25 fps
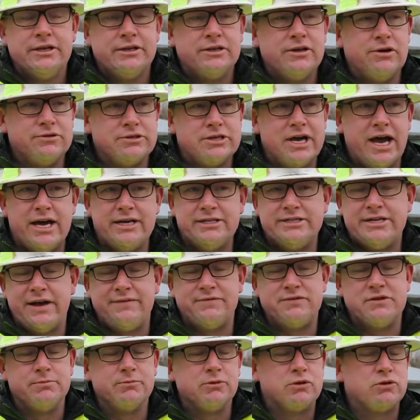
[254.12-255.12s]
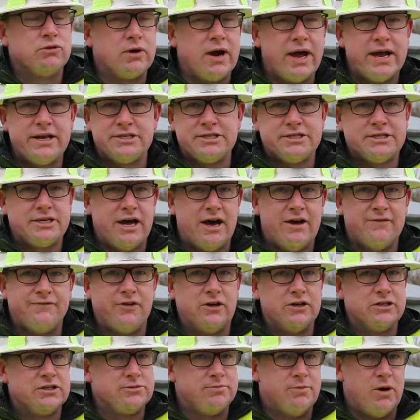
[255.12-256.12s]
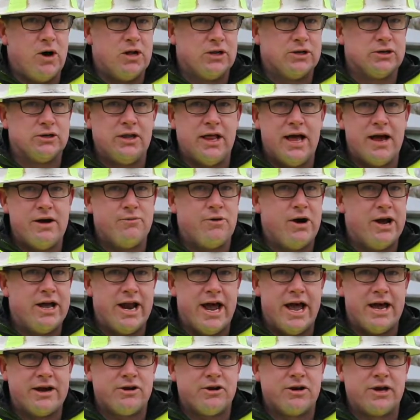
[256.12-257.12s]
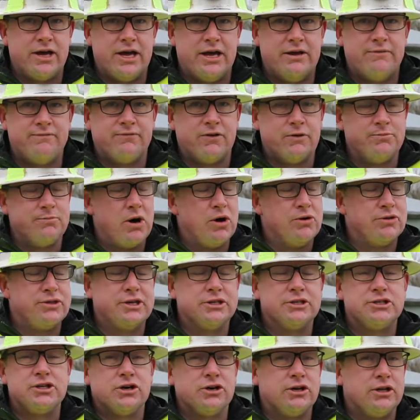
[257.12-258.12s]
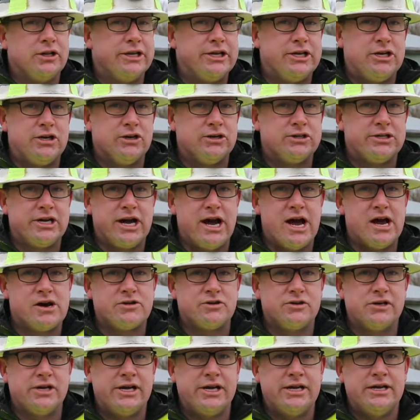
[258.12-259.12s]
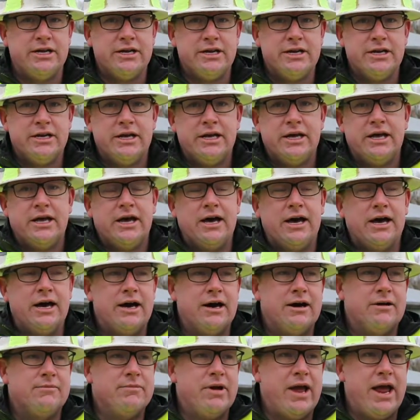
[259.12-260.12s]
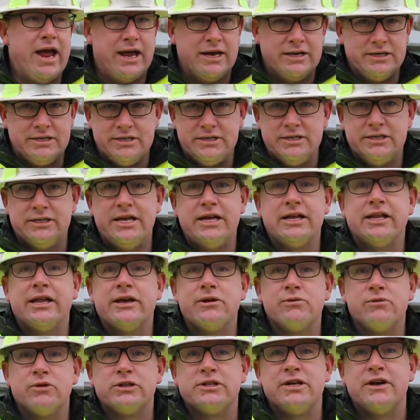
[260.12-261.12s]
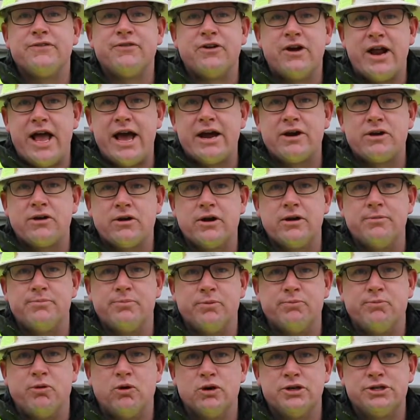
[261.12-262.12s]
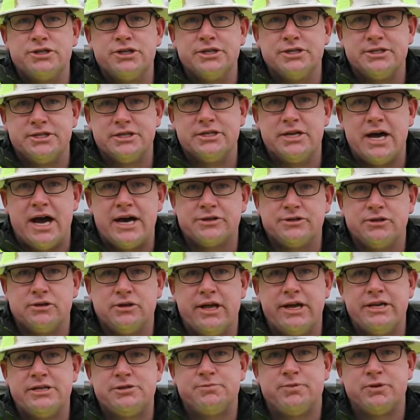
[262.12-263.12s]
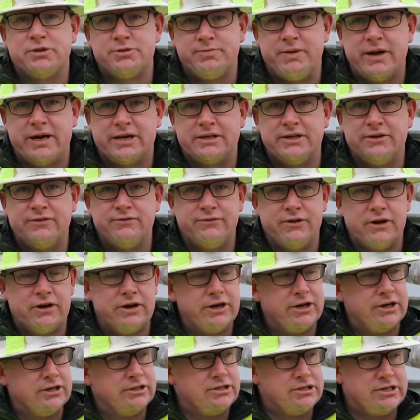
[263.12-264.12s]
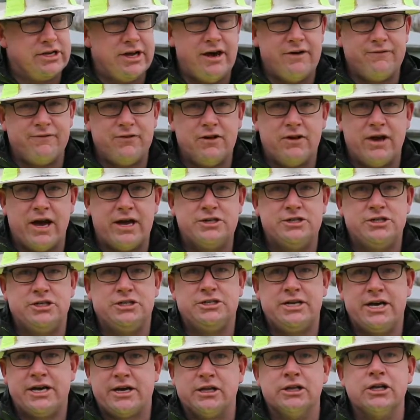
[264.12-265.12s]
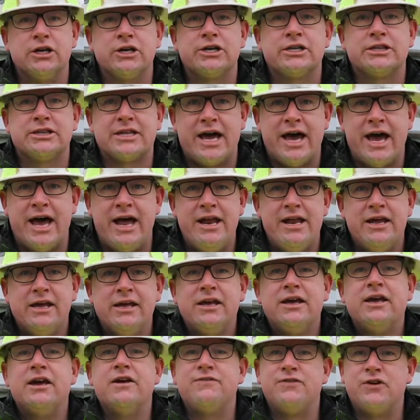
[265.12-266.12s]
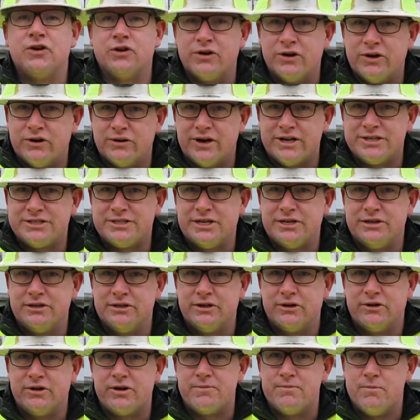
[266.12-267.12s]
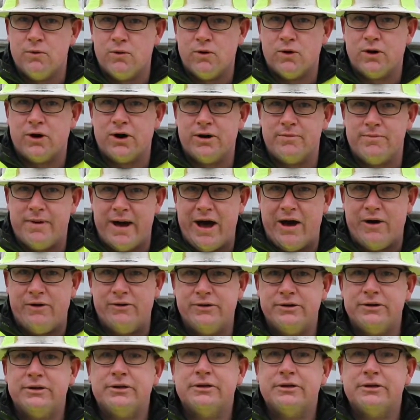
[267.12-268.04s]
Those guys have some great stuff on smaller lightweight aggregate for both internally cured concrete and dealing with different aggregate proportions in Dr. Ley's perspective. Very good stuff. You guys should take a look at that if you're interested in learning more about